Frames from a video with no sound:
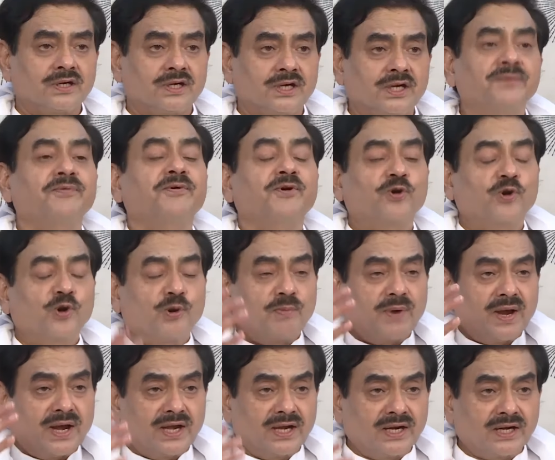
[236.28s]
If you
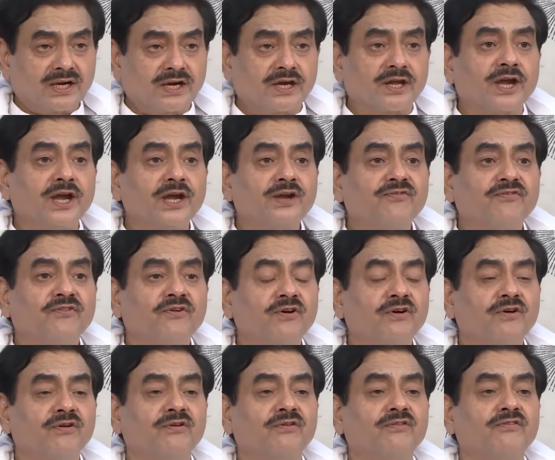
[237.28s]
remain
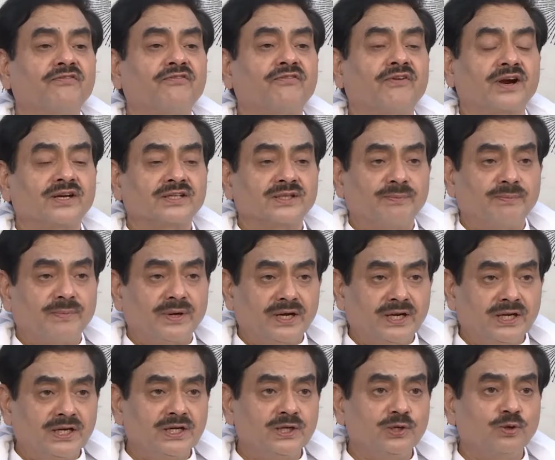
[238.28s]
grateful for the
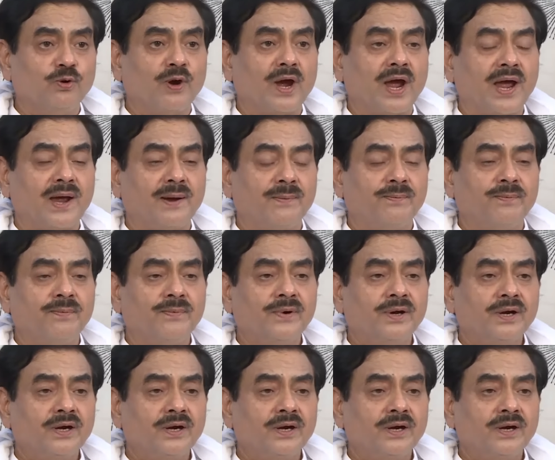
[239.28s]
money you have,